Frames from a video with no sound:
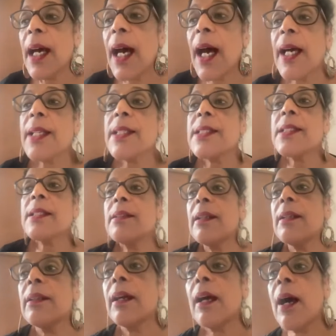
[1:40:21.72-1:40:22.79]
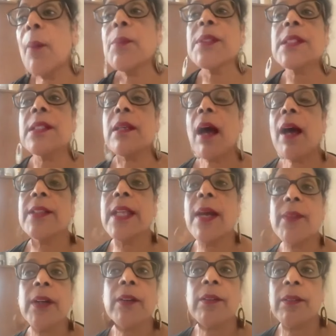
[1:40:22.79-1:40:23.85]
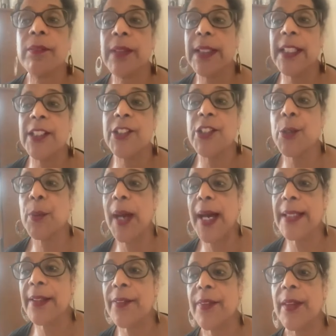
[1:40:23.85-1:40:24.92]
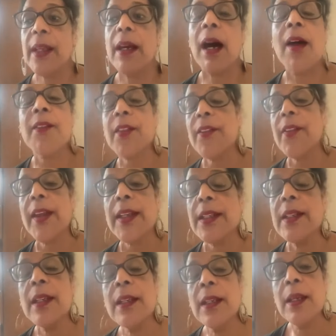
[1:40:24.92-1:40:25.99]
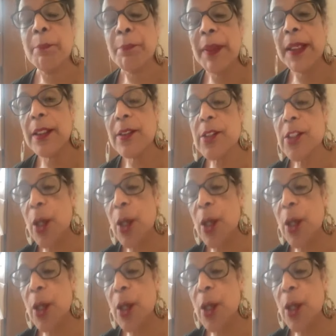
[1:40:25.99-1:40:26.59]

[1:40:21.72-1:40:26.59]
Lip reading: And I never really knew anything other than being